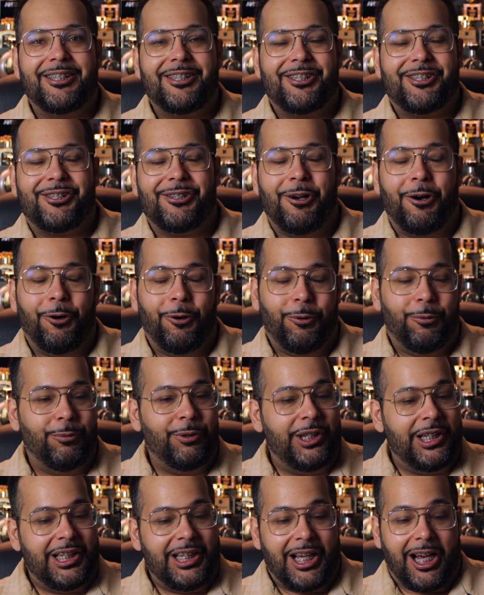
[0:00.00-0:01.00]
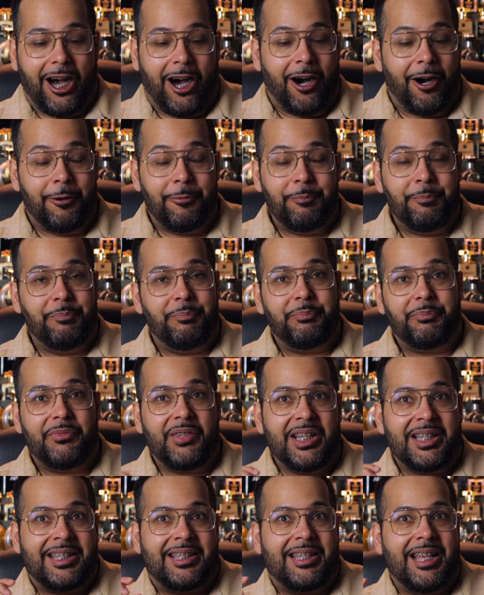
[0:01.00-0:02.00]
So
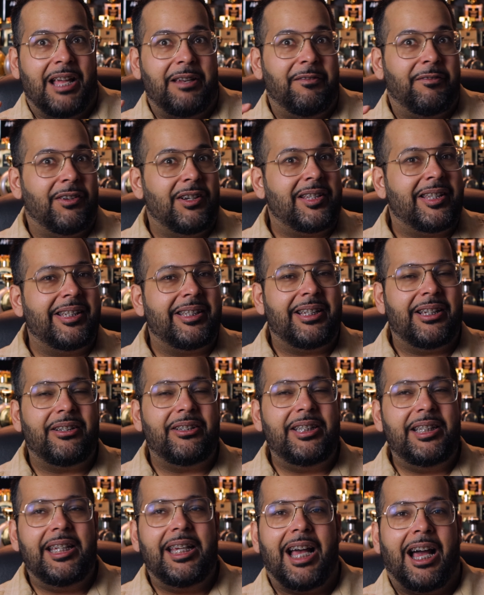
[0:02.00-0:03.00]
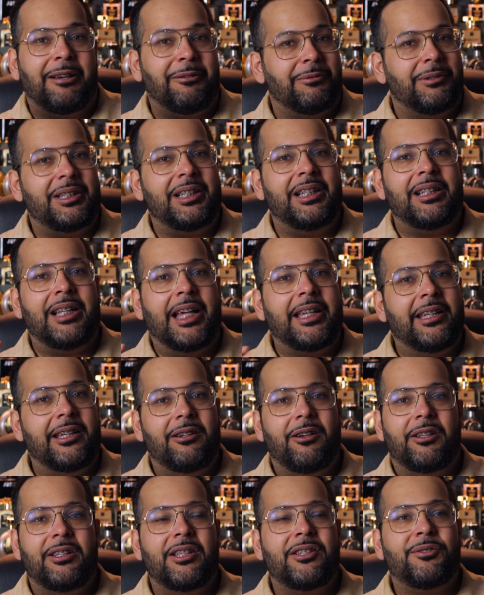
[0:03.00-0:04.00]
scent versatility, I really like it
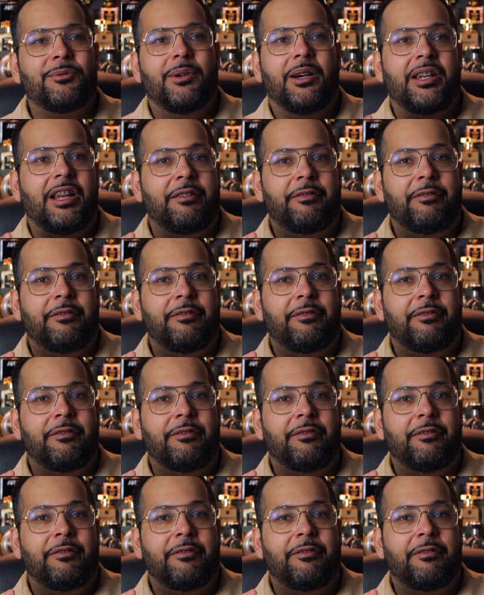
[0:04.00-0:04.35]
on this one.